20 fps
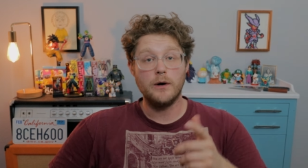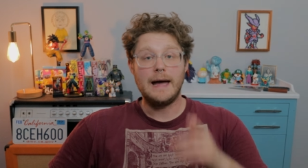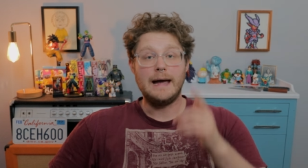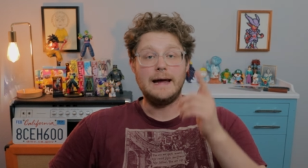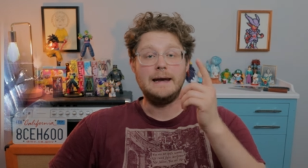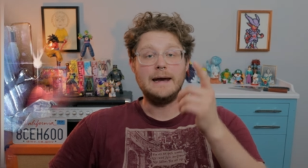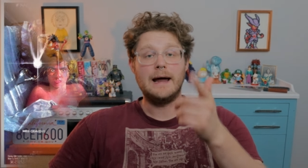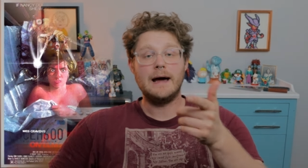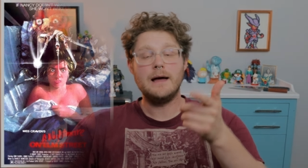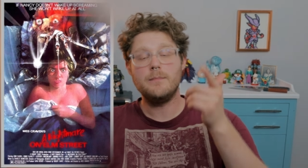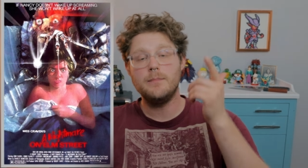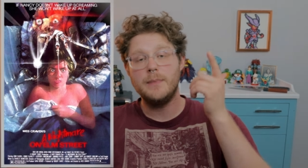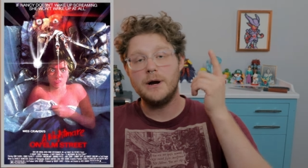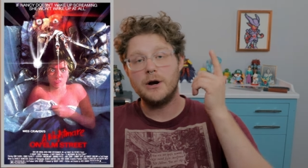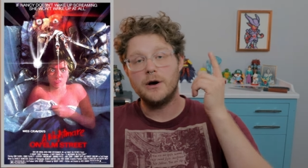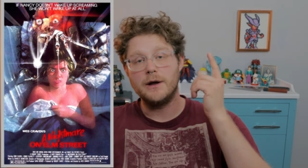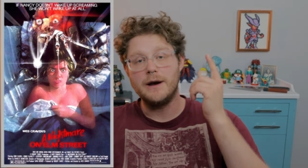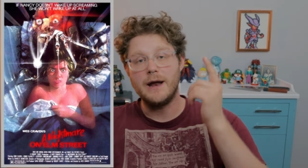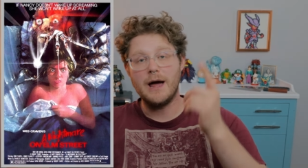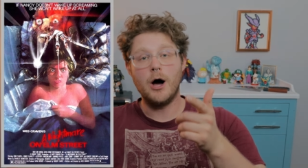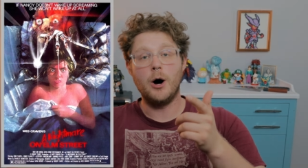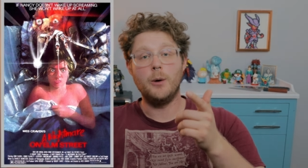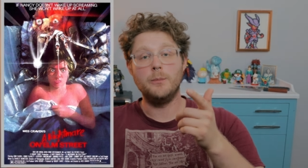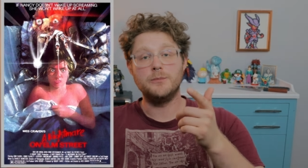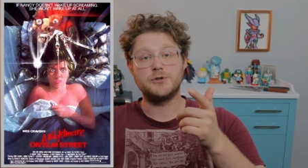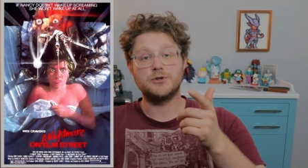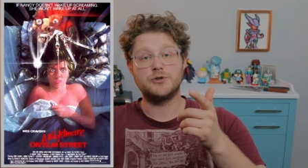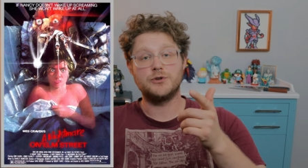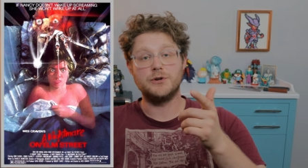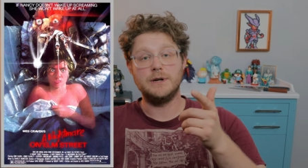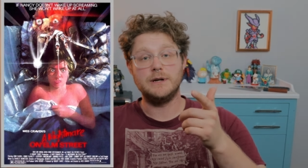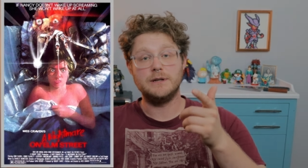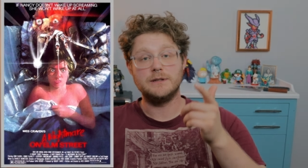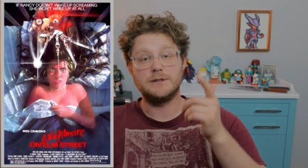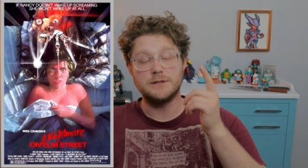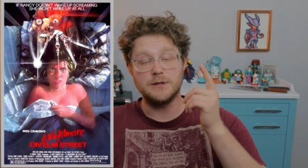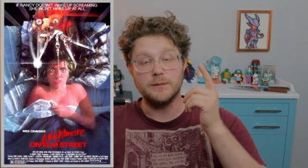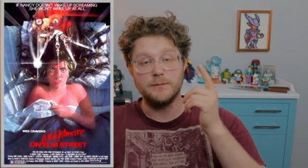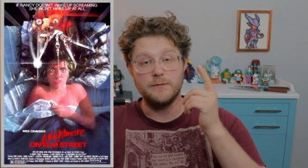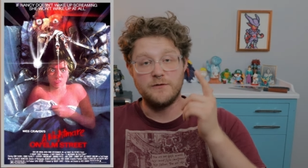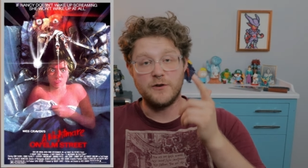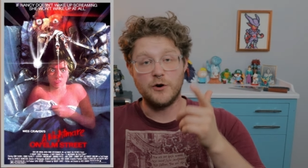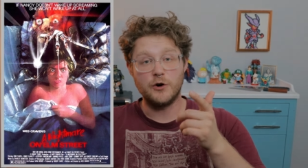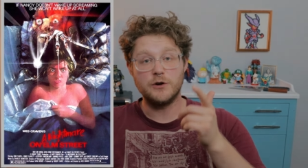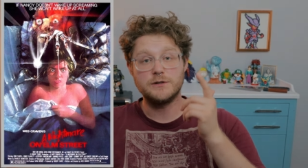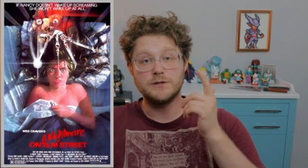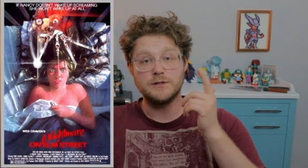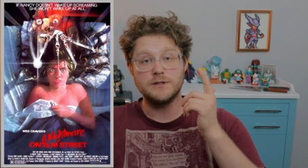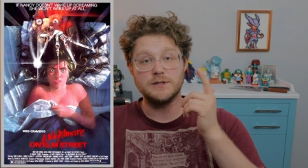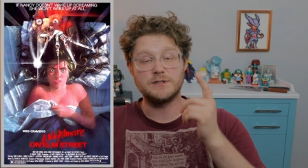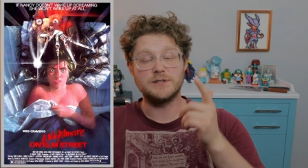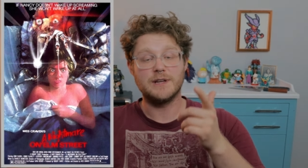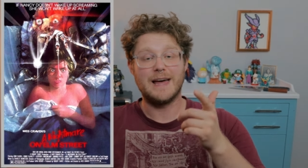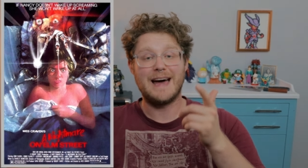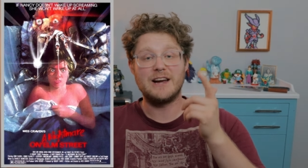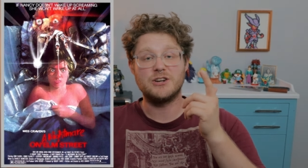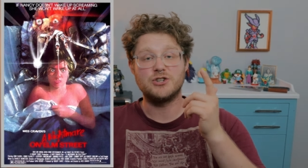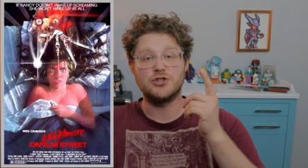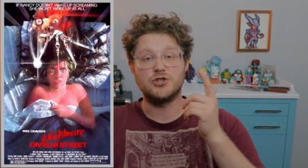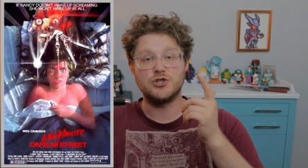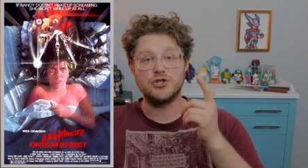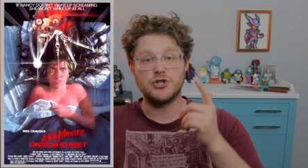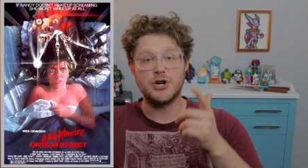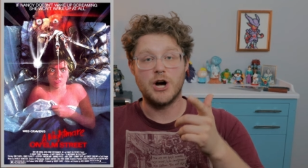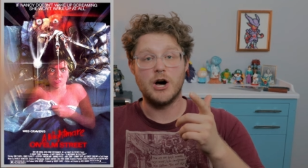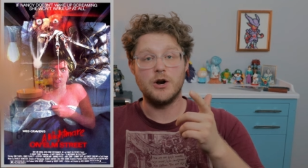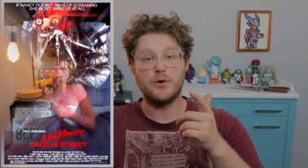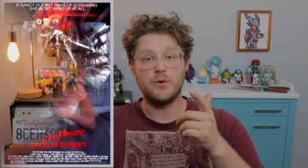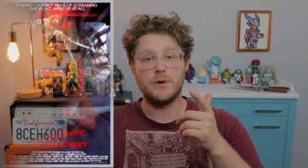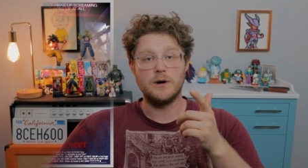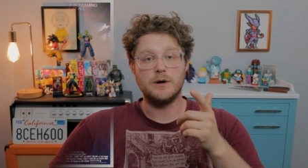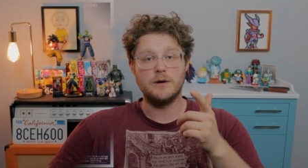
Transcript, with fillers: A Nightmare on Elm Street subverts the slasher genre.